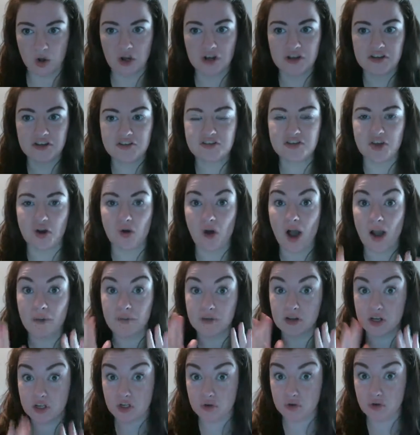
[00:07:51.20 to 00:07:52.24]
So I'm going
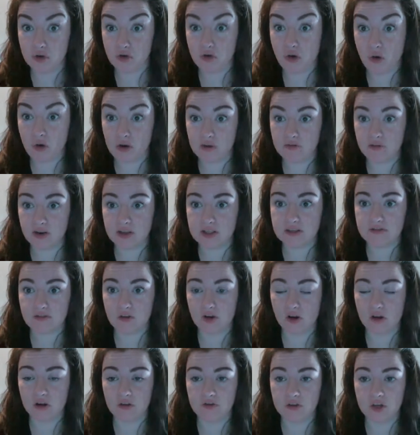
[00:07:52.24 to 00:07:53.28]
to do the heroic fights for
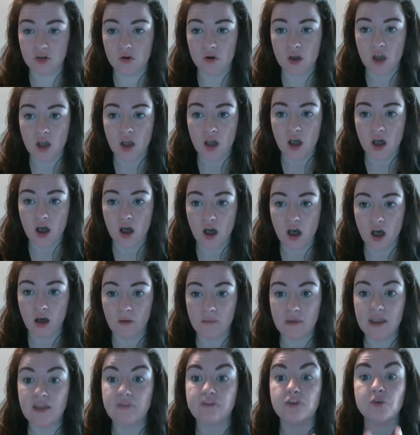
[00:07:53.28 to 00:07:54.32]
all of you. Um,
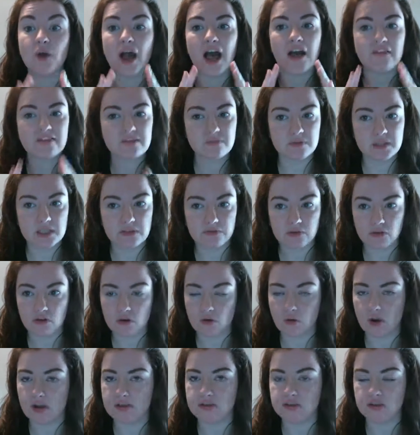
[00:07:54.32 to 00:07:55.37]
if you have specific
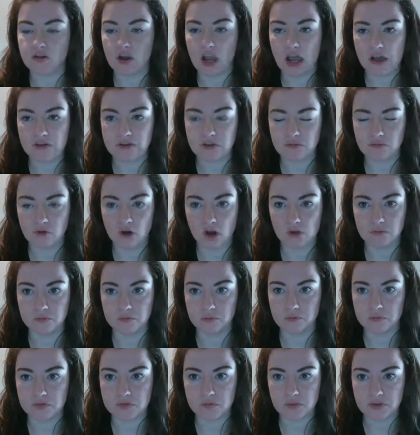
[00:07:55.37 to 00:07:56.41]
requests, you're having
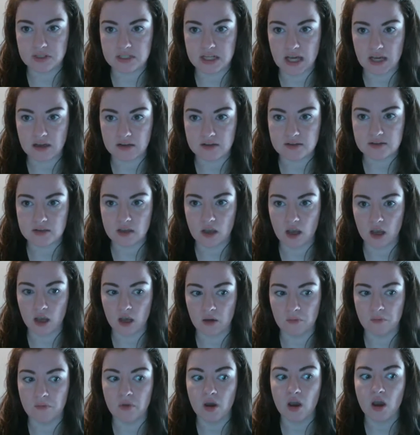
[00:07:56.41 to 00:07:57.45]
problems with decks,
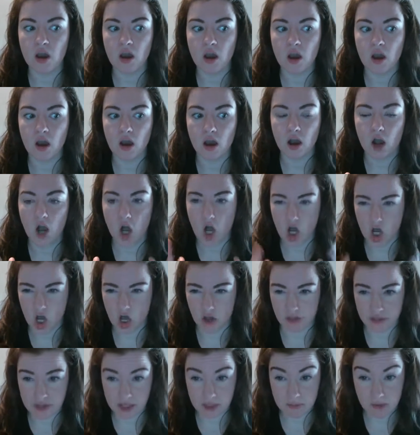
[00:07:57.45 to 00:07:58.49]
um, I'll
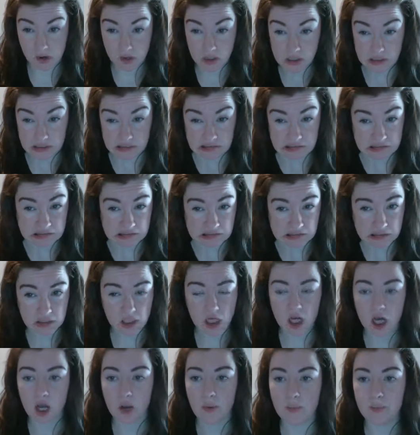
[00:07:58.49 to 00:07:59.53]
think about it.
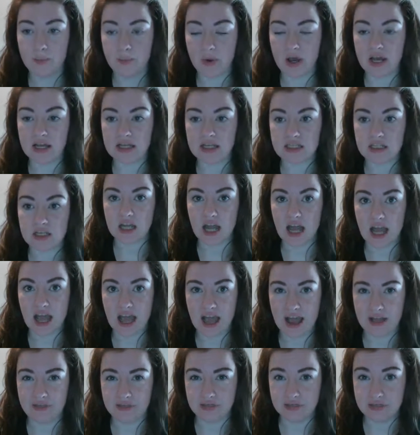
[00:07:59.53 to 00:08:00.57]
But
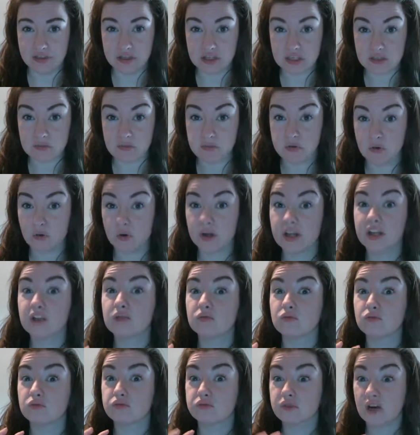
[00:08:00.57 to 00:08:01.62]
at this point
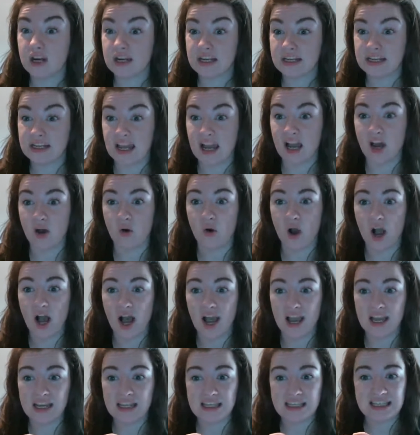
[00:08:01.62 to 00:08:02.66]
right now
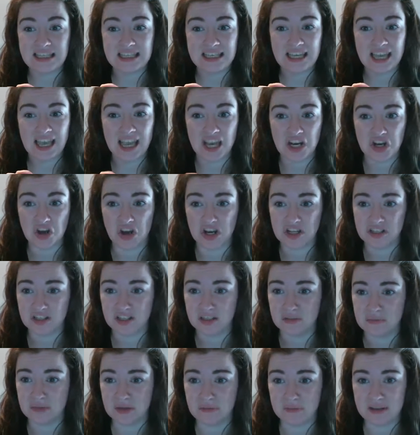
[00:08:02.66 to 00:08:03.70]
I cannot
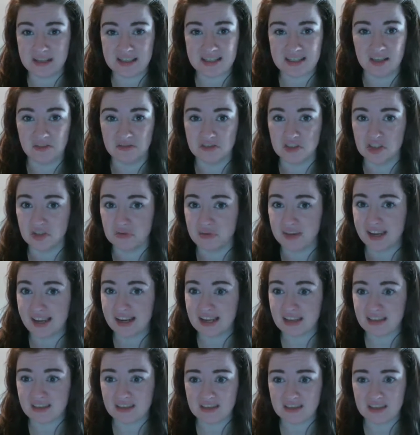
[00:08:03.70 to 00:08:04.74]
commit myself to doing
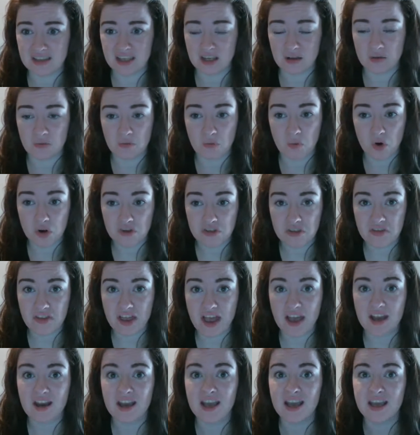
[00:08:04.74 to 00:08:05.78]
anything more than
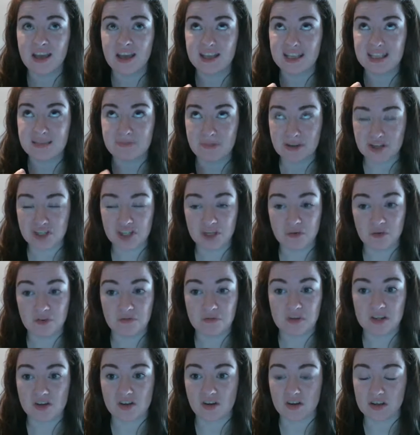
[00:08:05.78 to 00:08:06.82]
that, especially with me
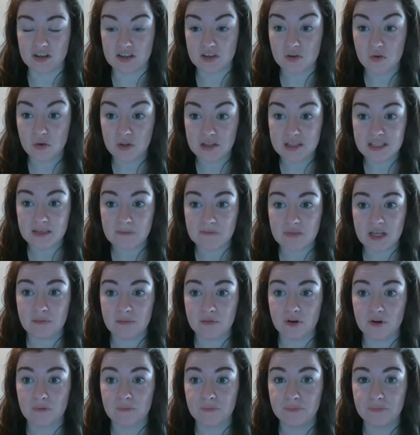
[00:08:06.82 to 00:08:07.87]
starting school in
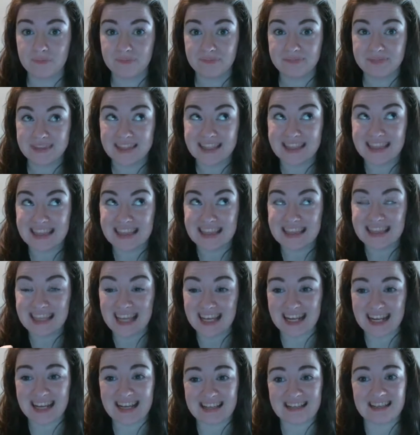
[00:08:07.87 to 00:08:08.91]
September.
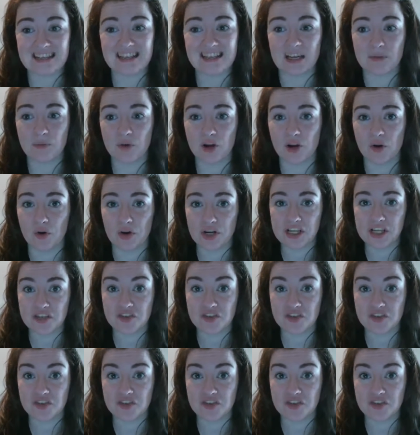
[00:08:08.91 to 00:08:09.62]
That has to take priority.